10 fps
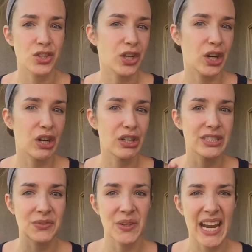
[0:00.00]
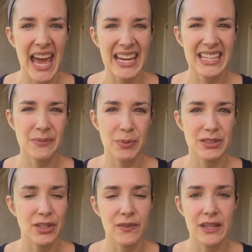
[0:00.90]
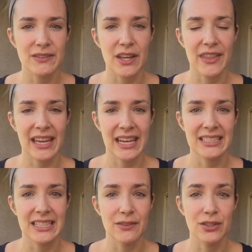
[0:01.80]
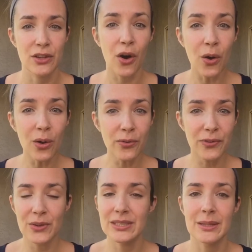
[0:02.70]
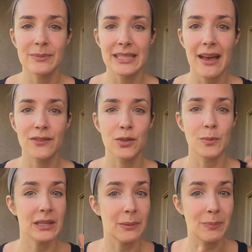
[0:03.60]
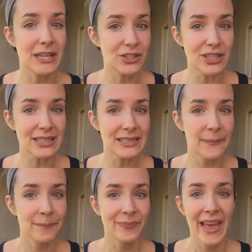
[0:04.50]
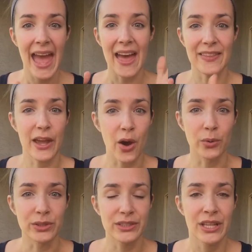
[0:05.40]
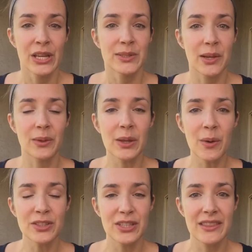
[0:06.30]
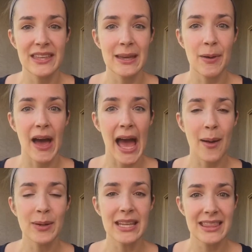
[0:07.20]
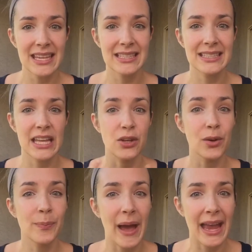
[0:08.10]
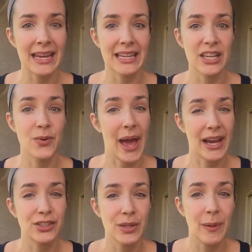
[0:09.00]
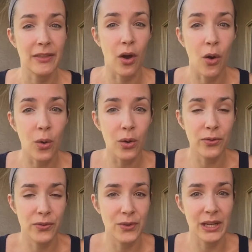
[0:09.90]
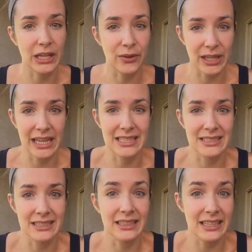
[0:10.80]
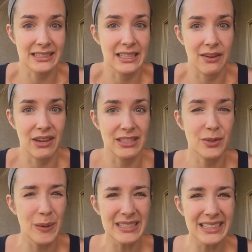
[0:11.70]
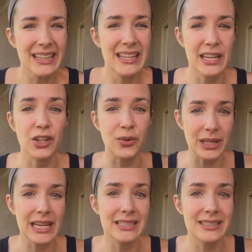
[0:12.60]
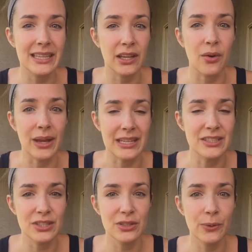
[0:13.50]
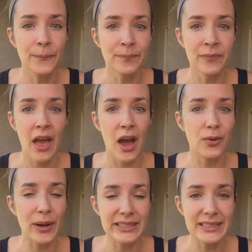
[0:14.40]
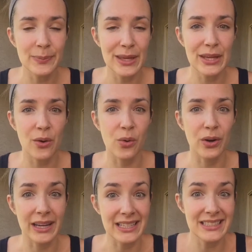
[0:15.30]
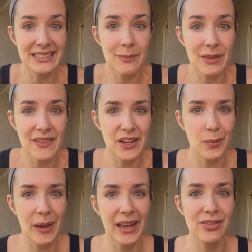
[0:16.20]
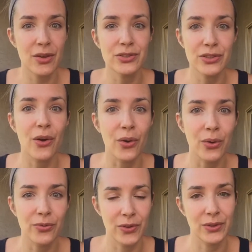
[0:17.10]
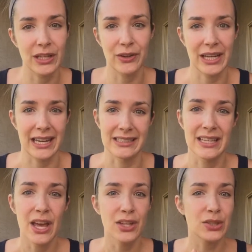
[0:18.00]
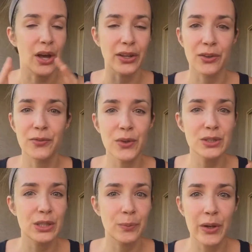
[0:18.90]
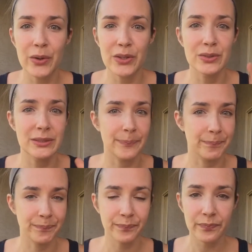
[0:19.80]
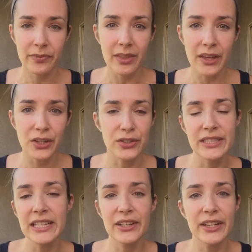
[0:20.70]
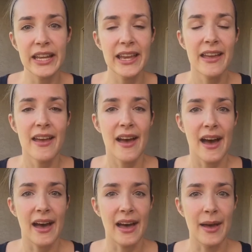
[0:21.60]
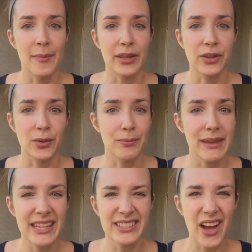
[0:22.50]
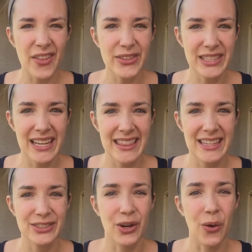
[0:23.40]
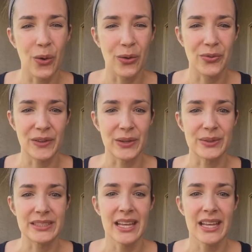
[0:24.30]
sugar, different added preservatives, all that kind of stuff. So the whole foods themselves would be the peaches and the oats. So I really want you to think about how many things that you're buying can you actually buy the whole food ingredients listed of it. So basically the ingredients that go into a recipe or into something that you're buying, those are the whole food ingredients. So all your fruits, your produce, your dairy, your meats, all those kind of things are whole foods.